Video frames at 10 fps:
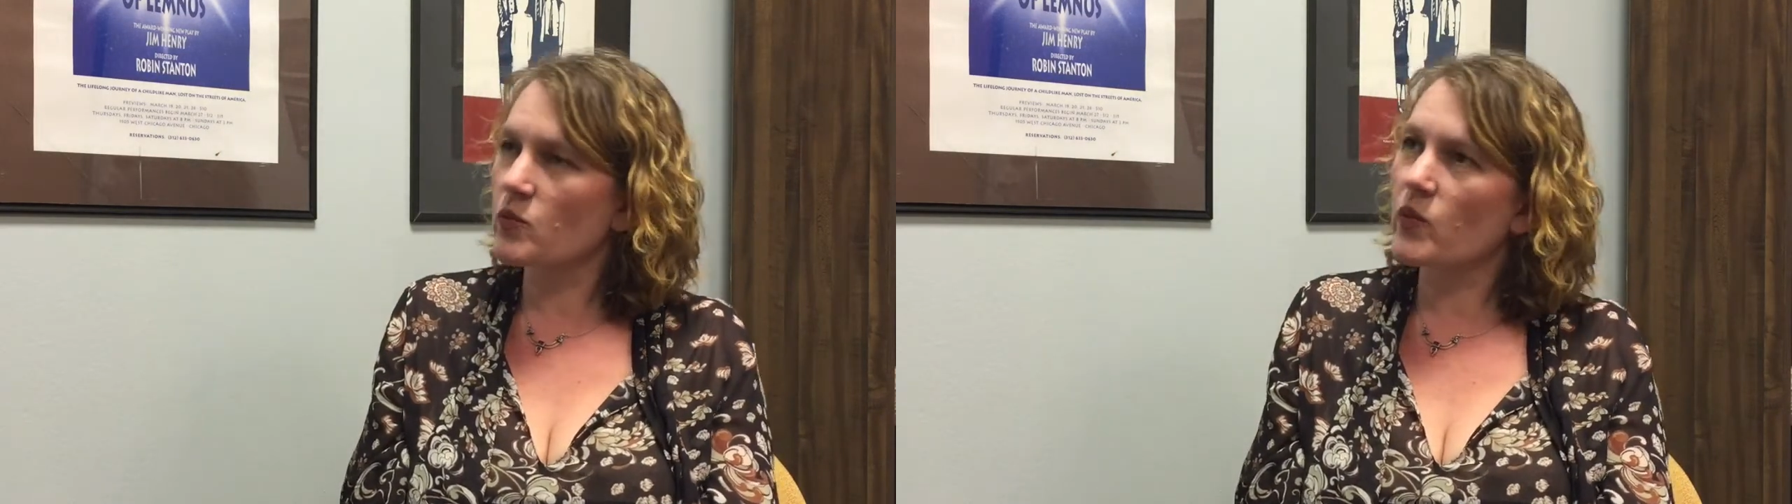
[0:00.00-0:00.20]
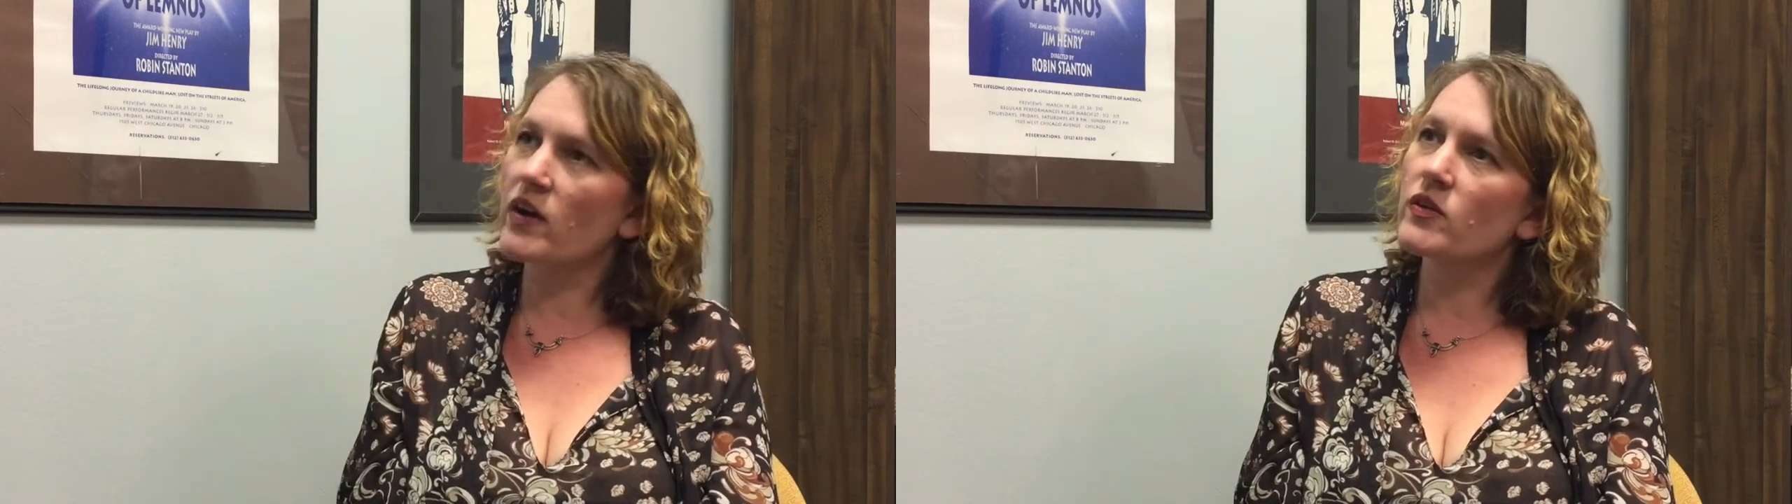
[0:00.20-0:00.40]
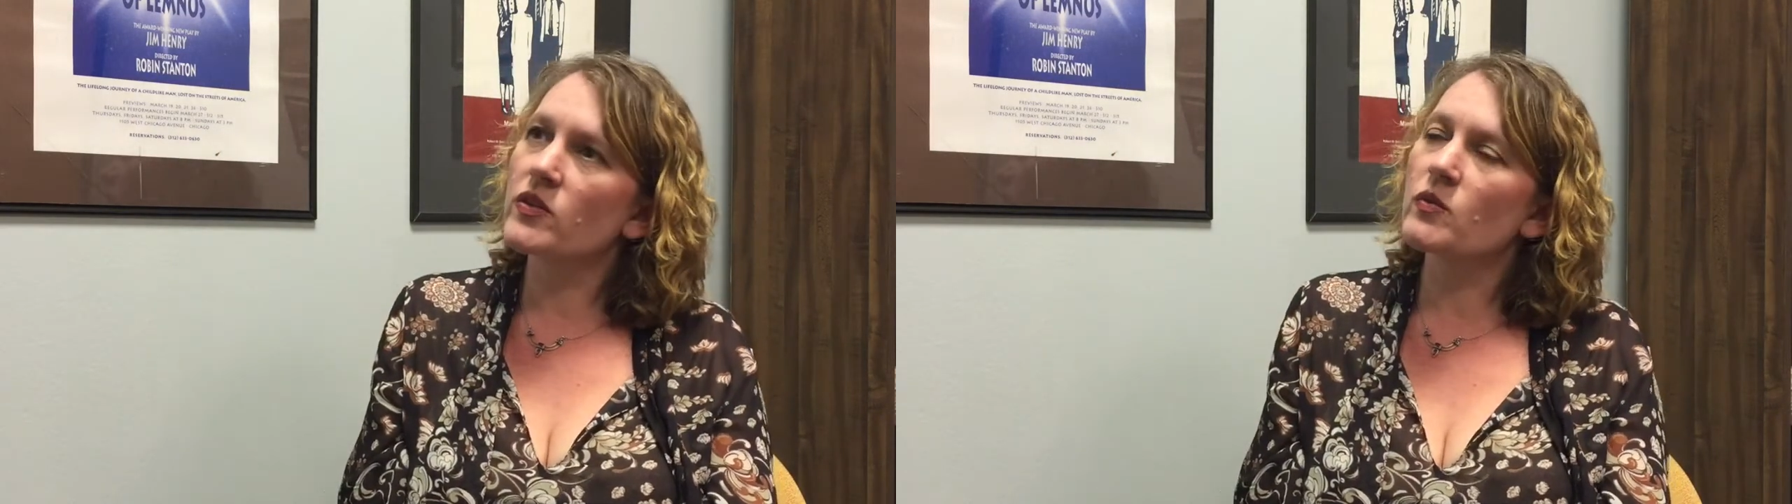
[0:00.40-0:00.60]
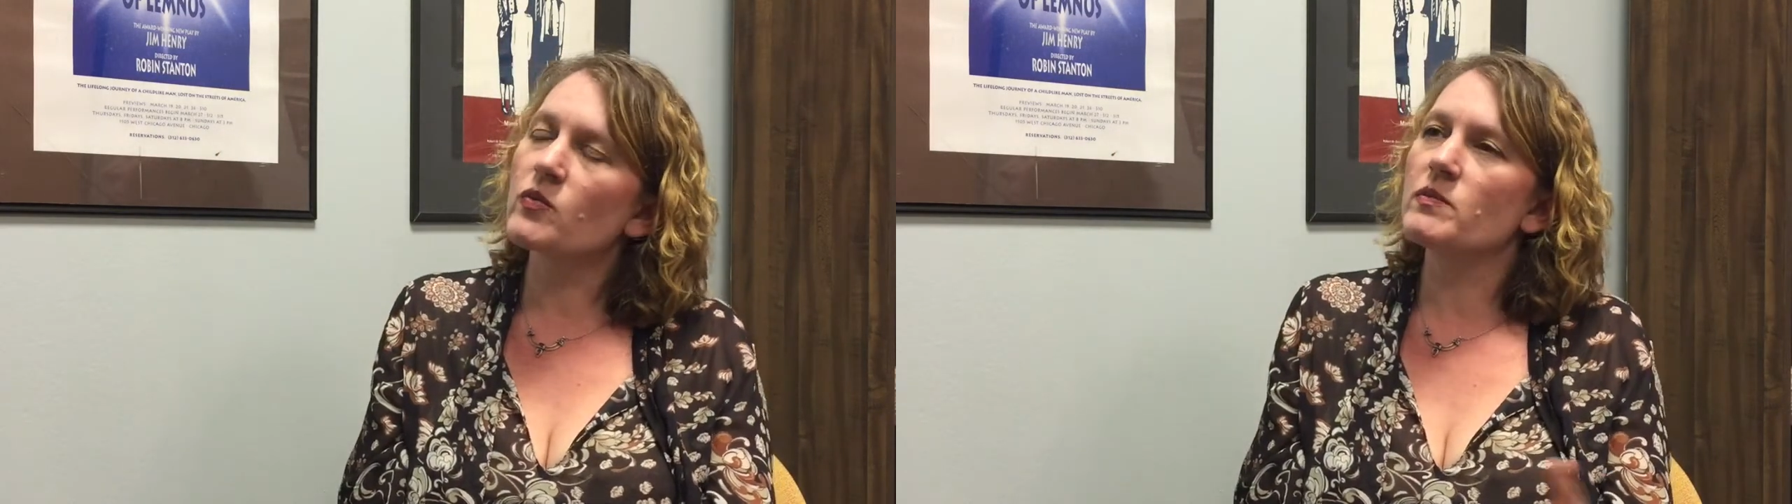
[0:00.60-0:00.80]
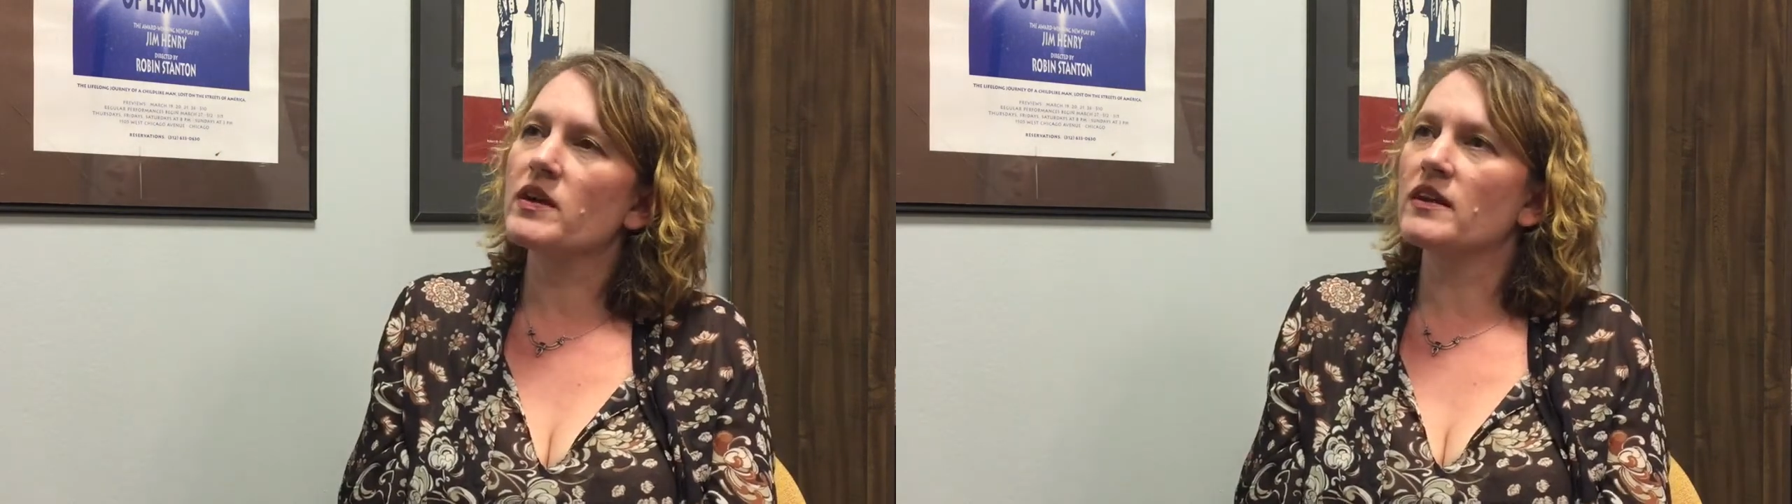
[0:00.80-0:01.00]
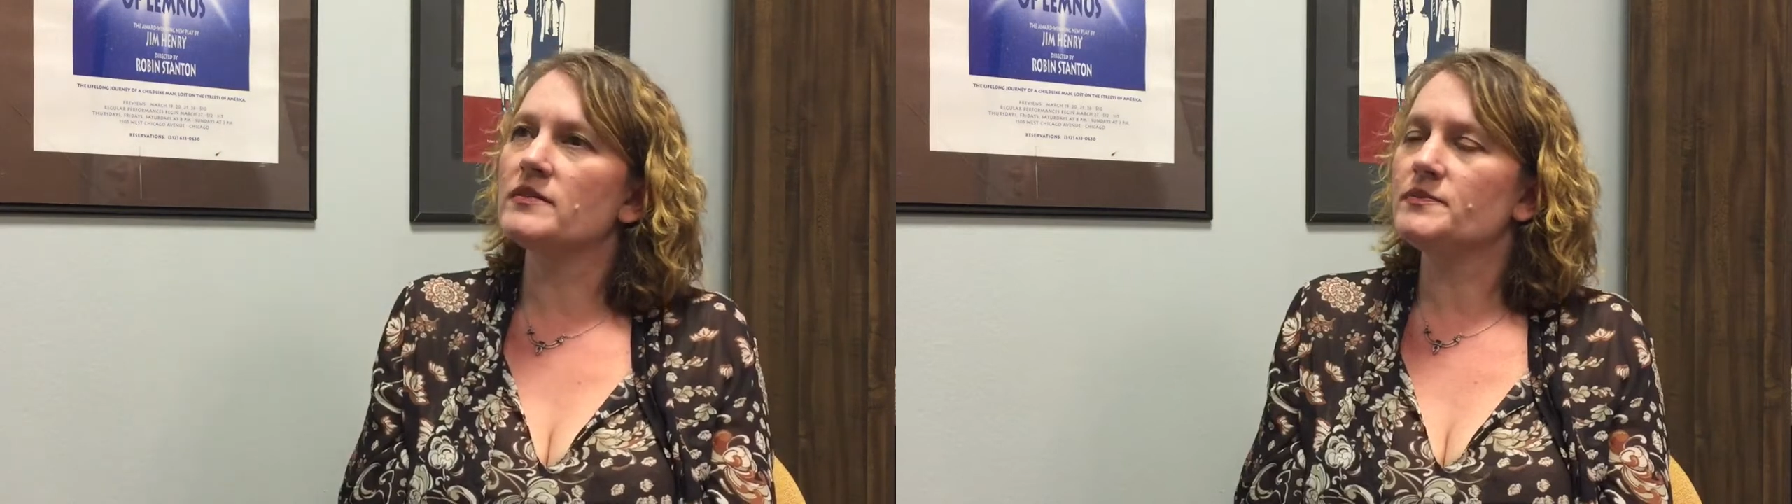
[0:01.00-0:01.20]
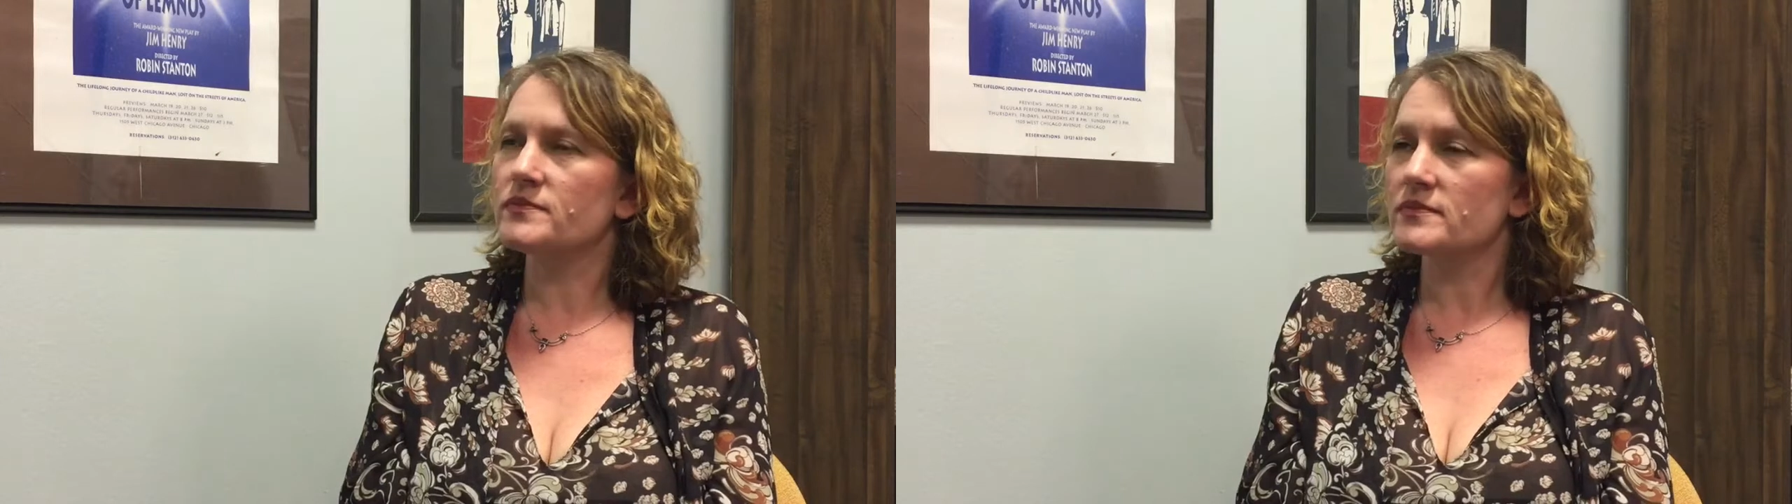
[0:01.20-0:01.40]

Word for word: where the woman